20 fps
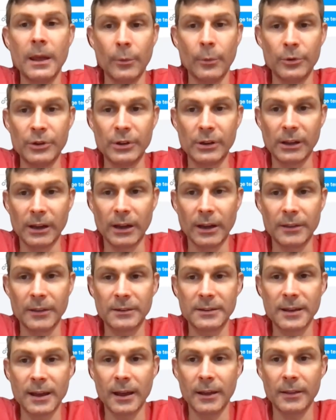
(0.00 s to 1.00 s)
when you click on
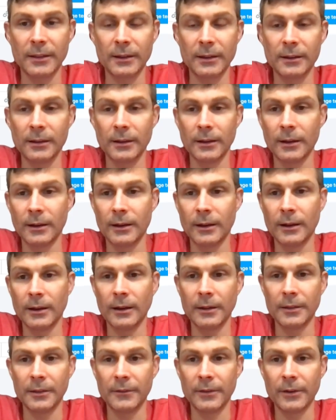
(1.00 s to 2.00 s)
the
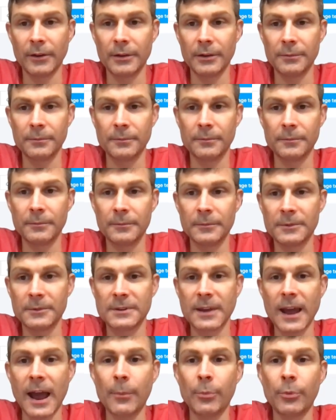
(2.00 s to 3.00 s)
very
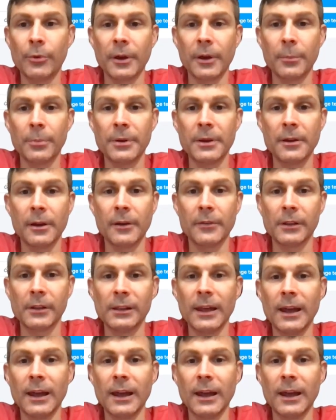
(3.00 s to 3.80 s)
top one up here on the